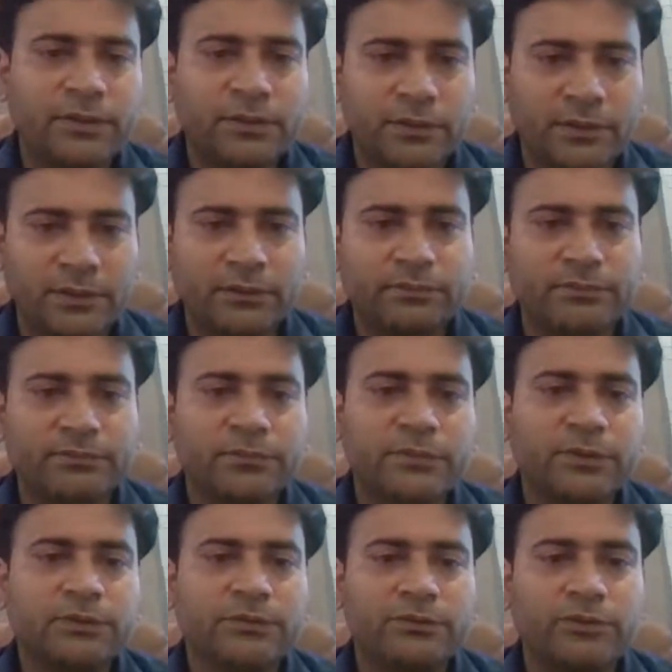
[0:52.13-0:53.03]
mm,
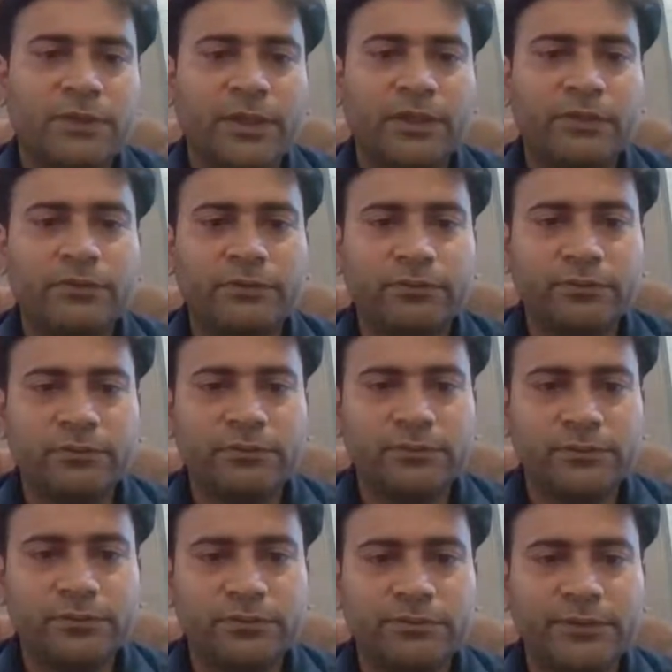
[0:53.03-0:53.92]
join
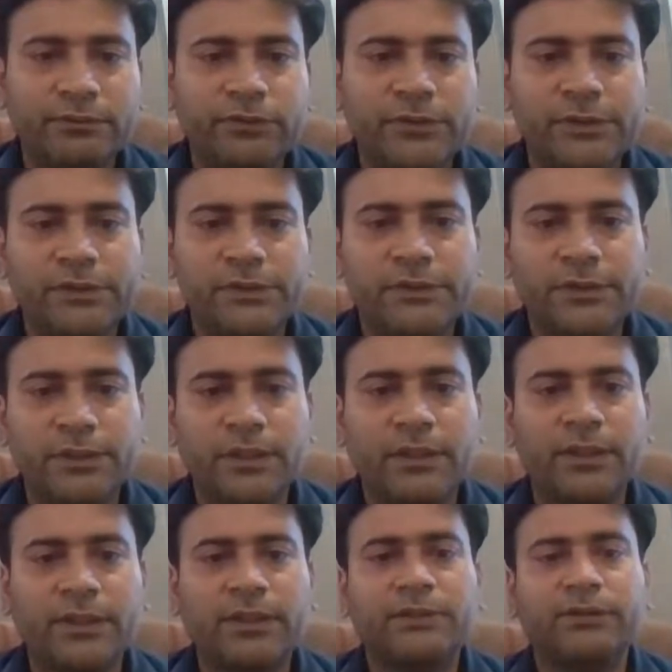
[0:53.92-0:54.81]
to view this
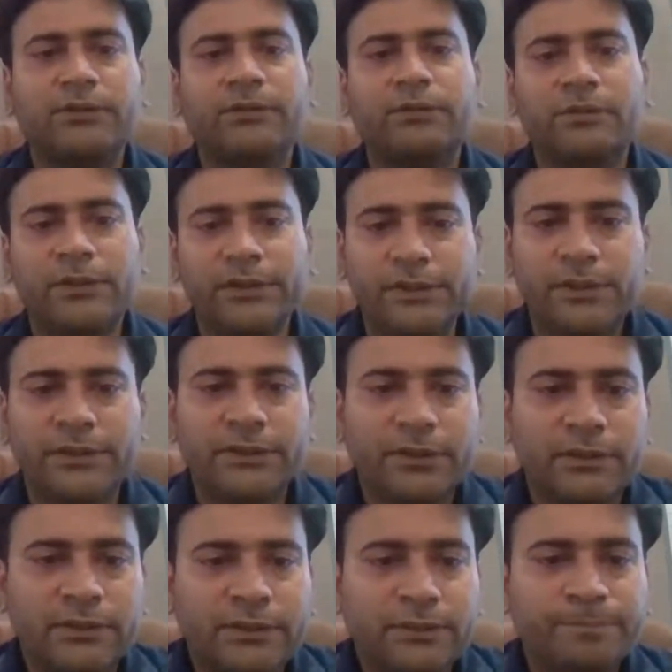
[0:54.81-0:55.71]

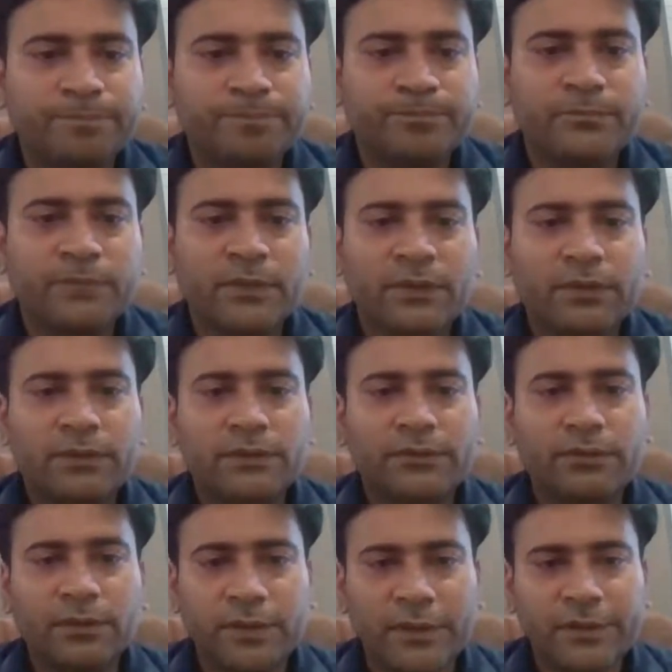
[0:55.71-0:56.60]
discussion.
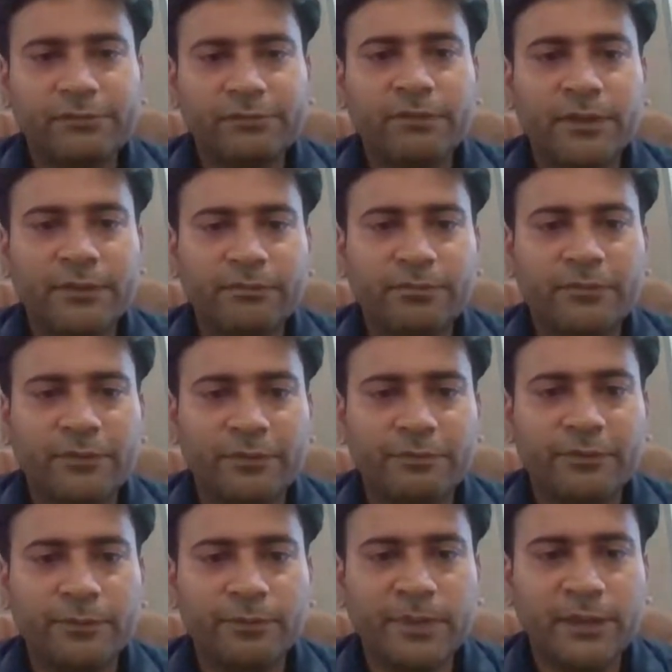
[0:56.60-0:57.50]
So let's wait for a
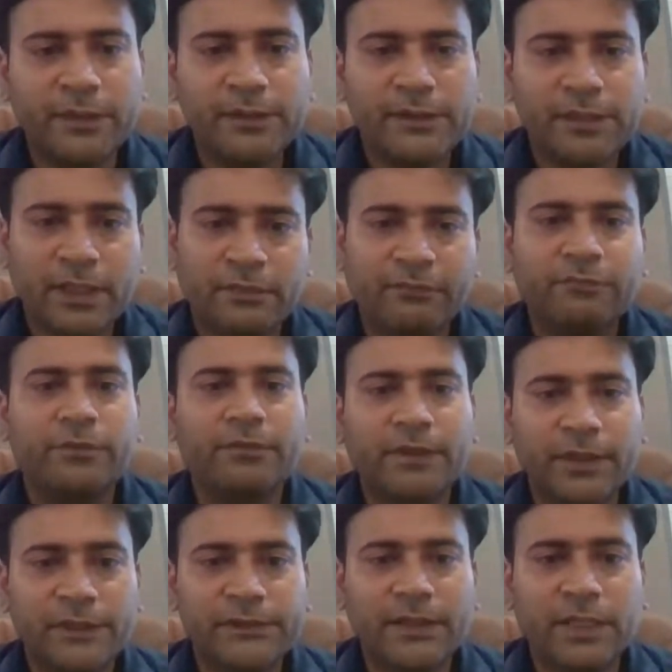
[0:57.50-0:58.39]
few minutes and we
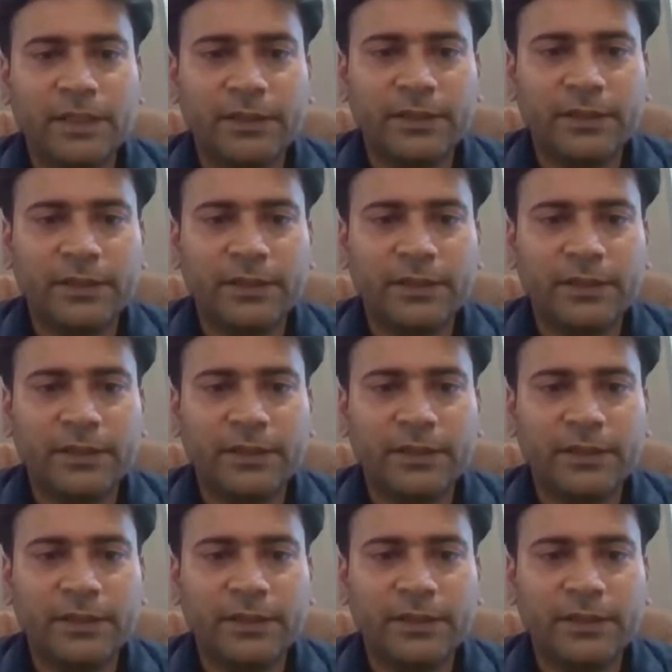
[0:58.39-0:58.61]
will start